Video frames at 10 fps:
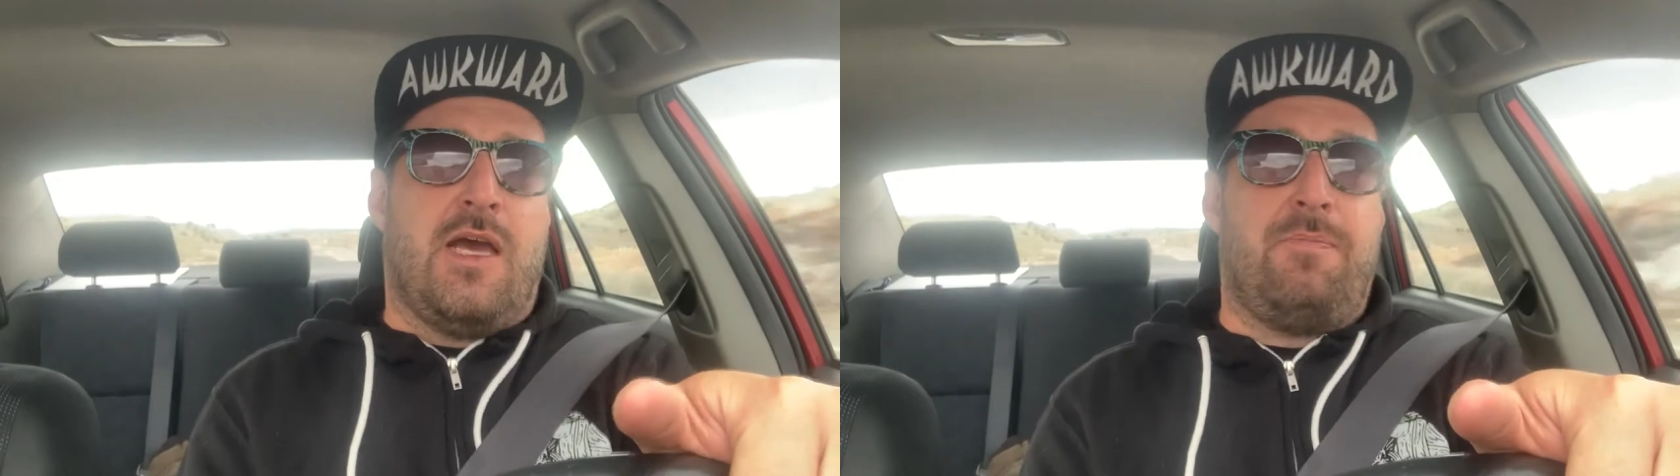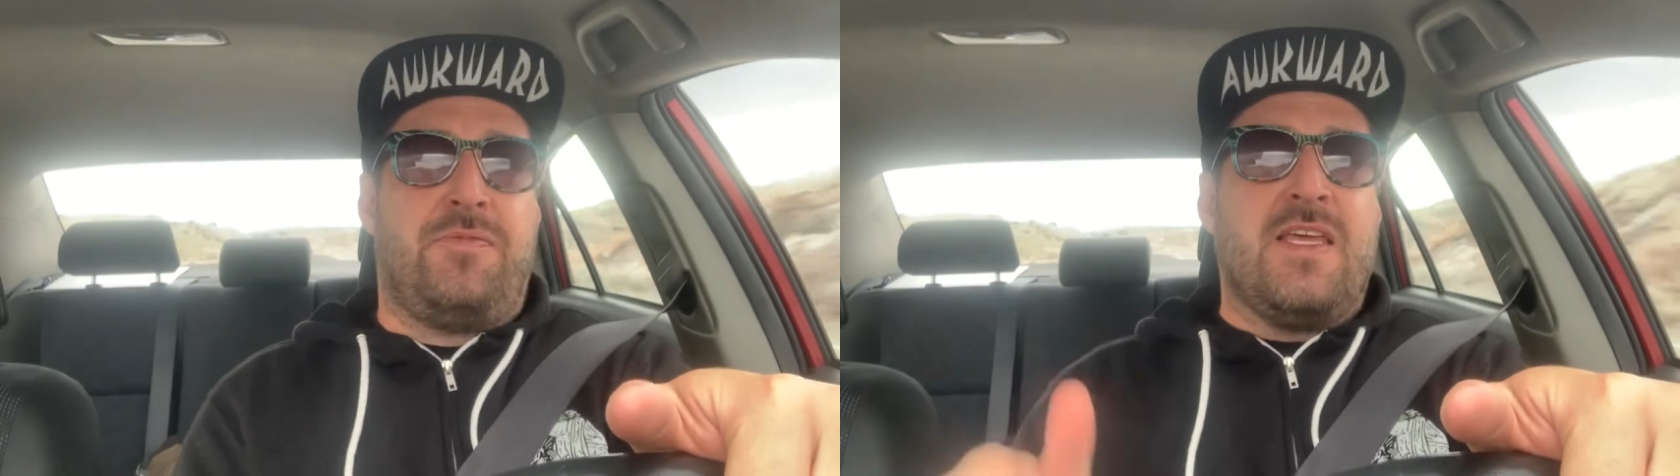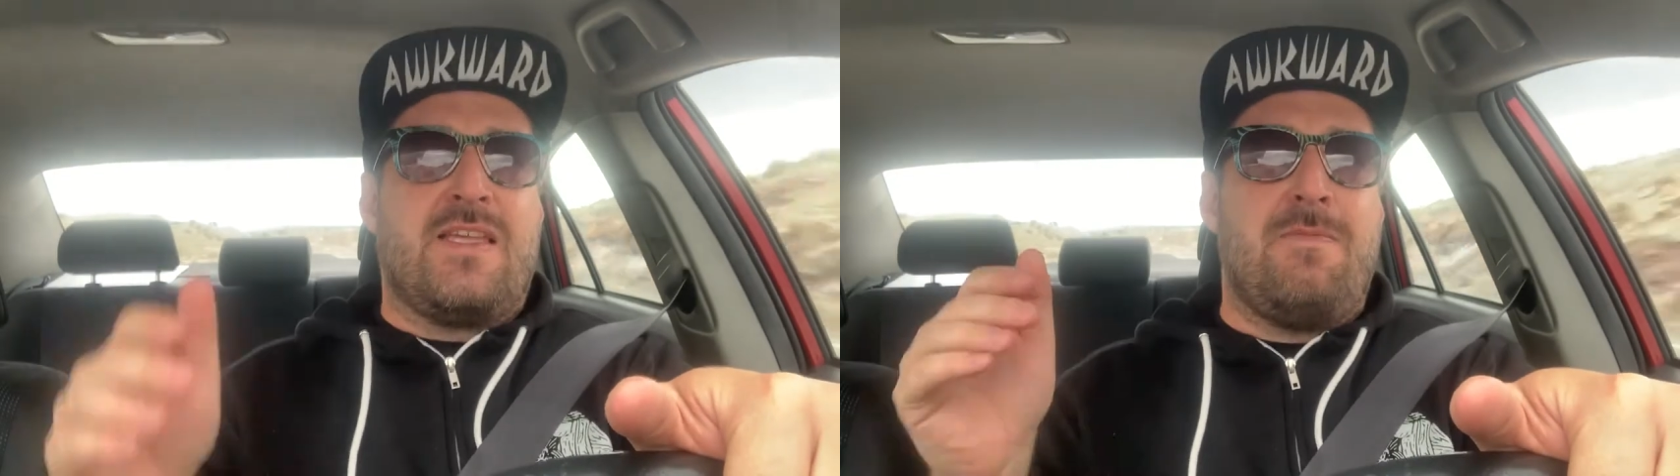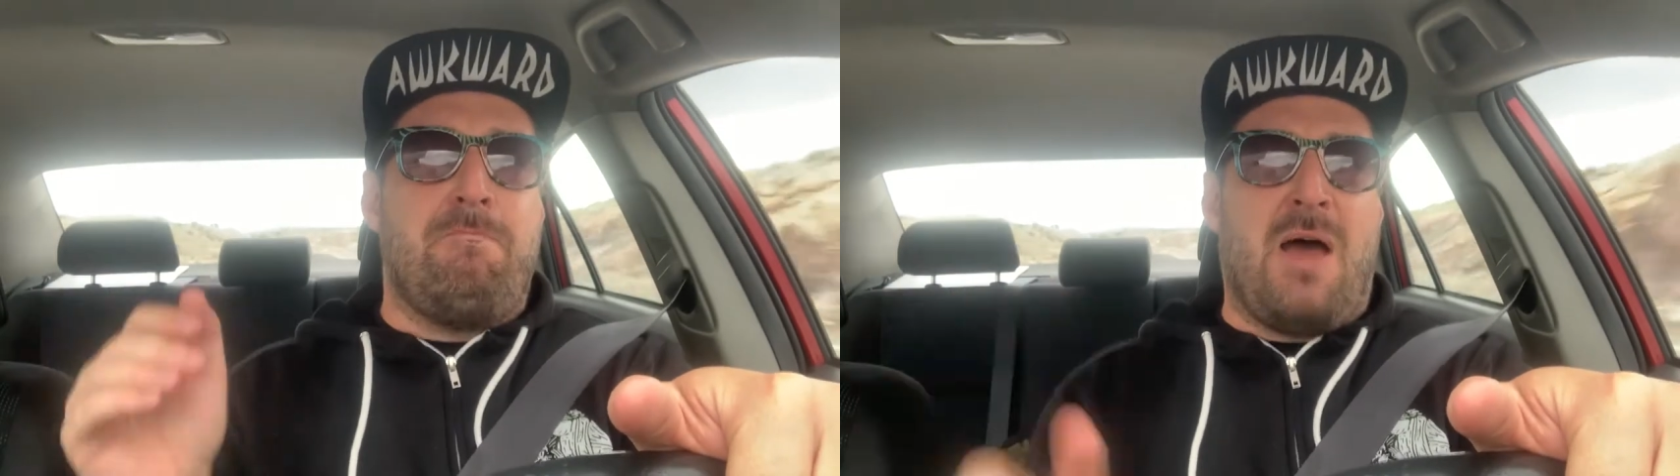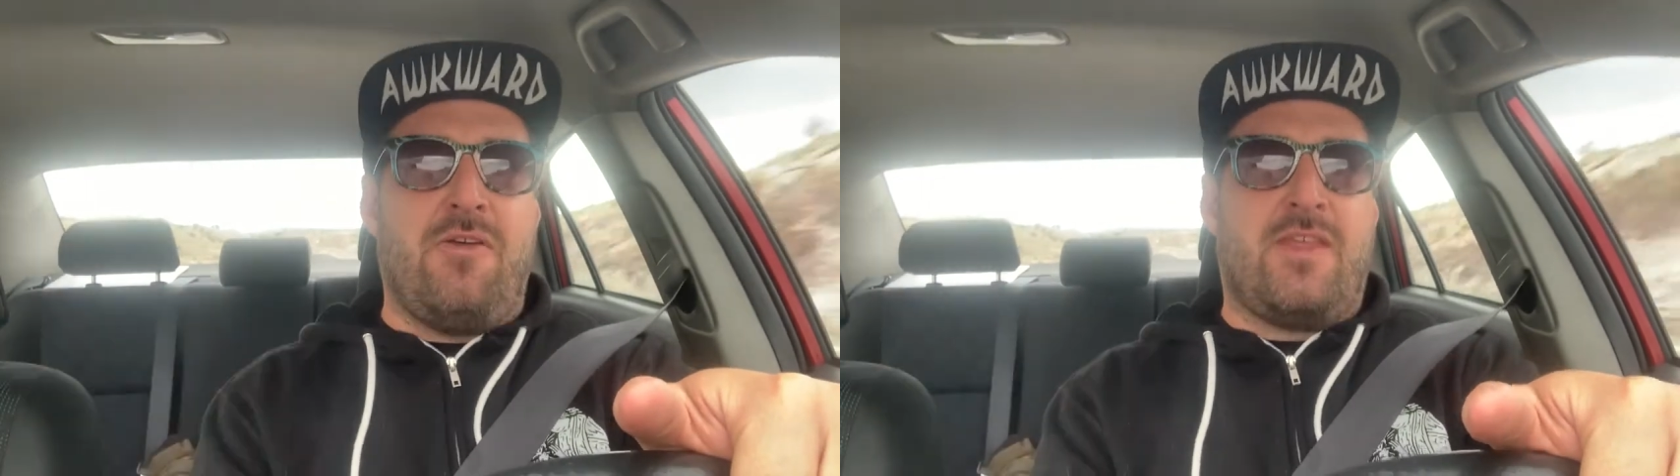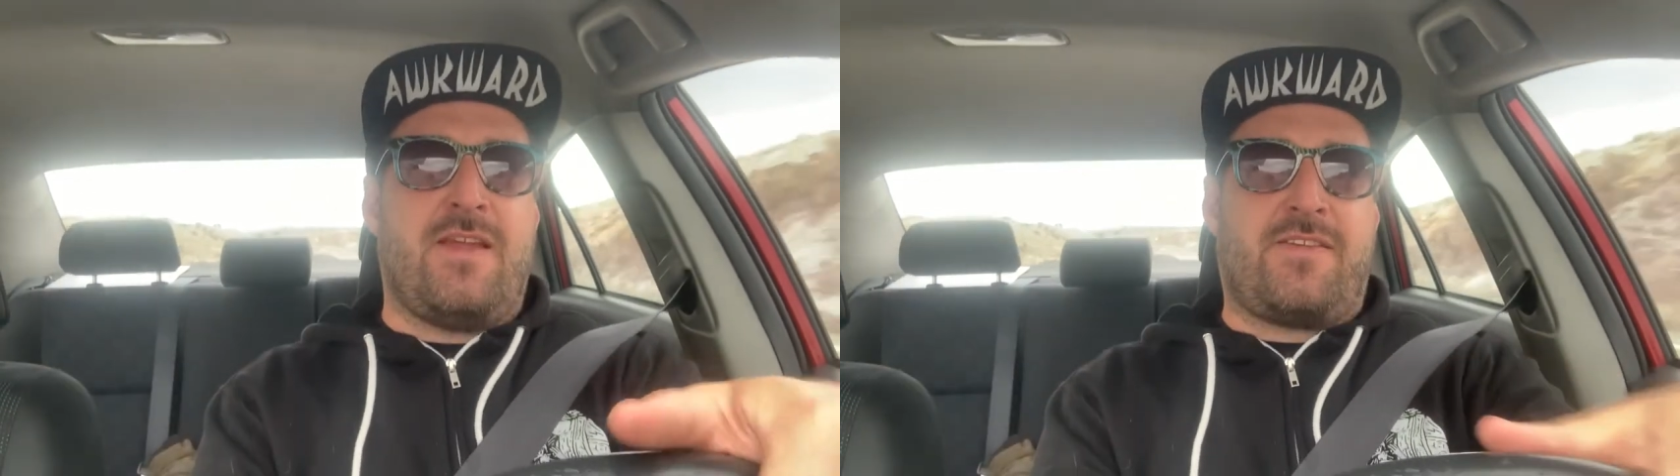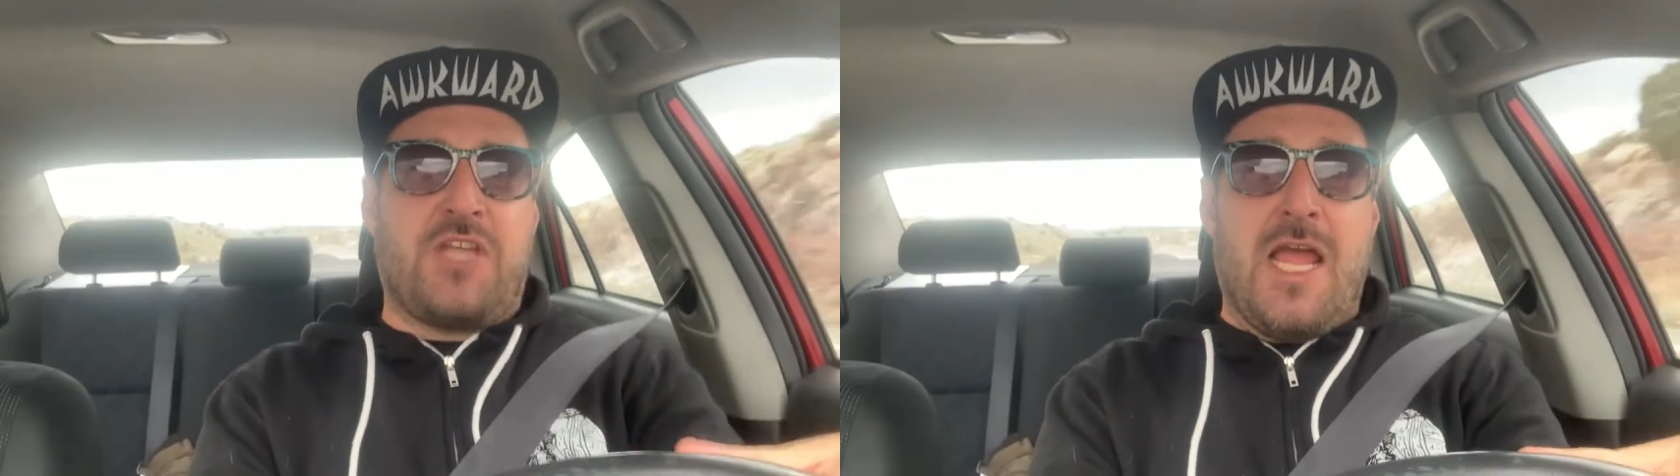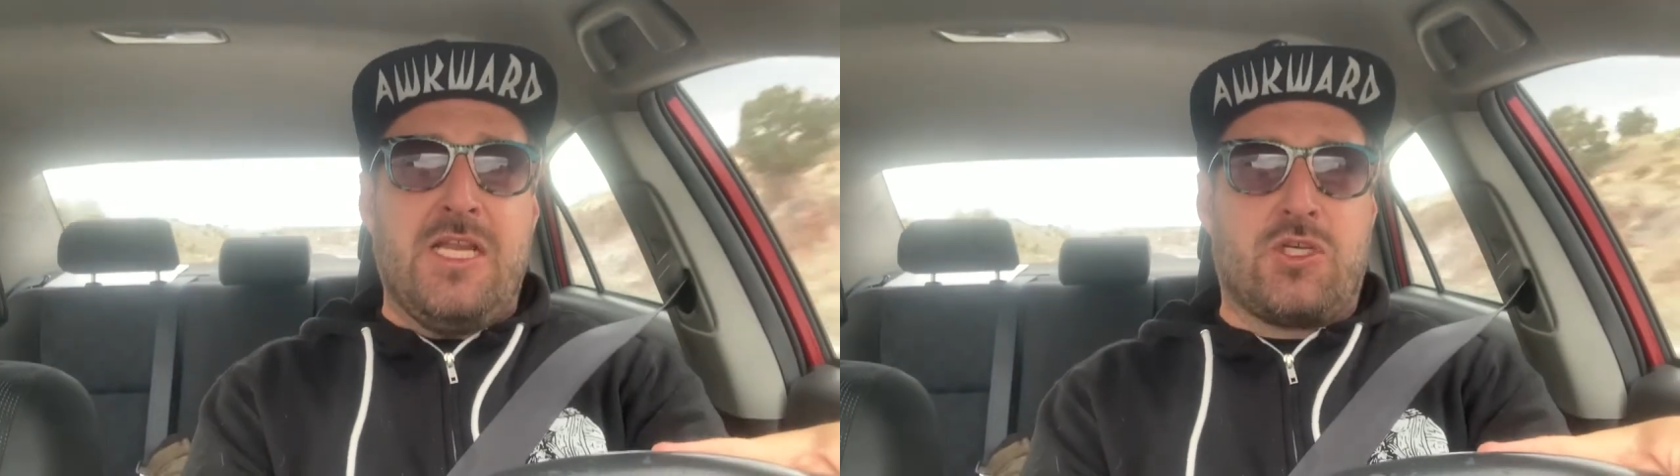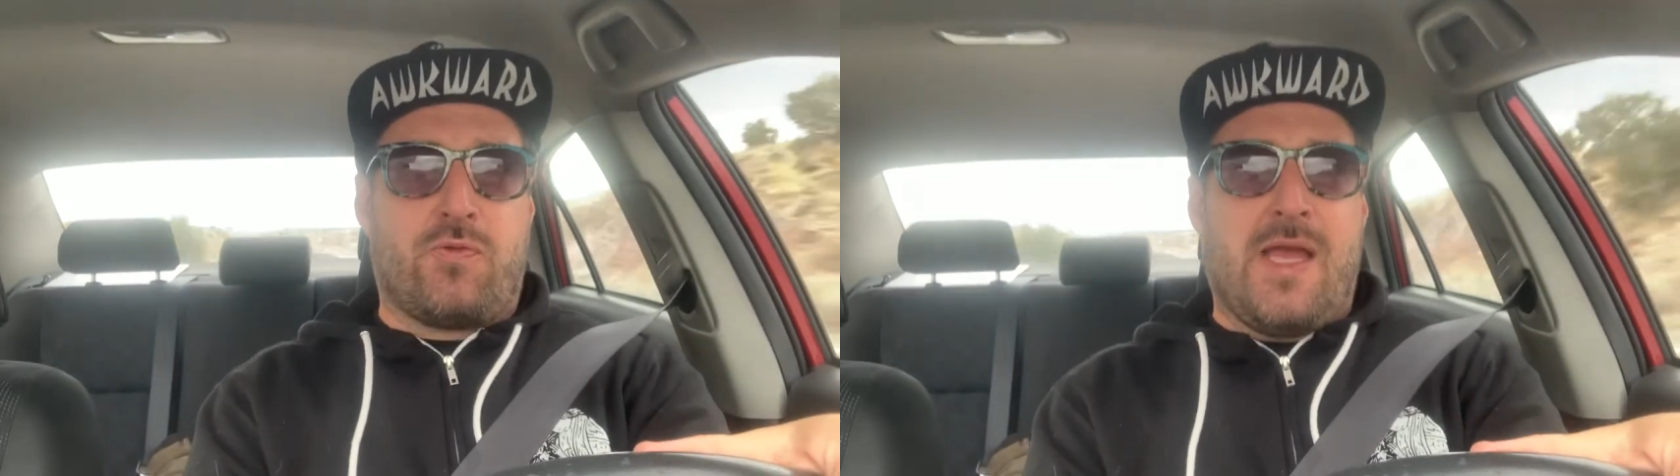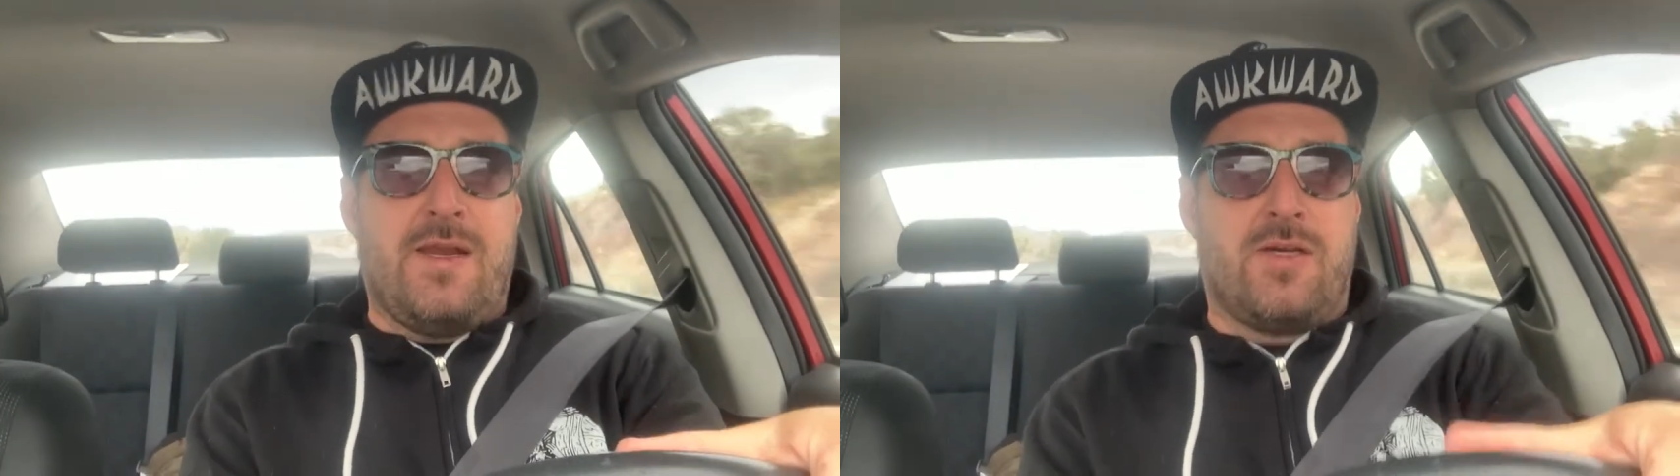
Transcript: I'm thinking about the exchange rate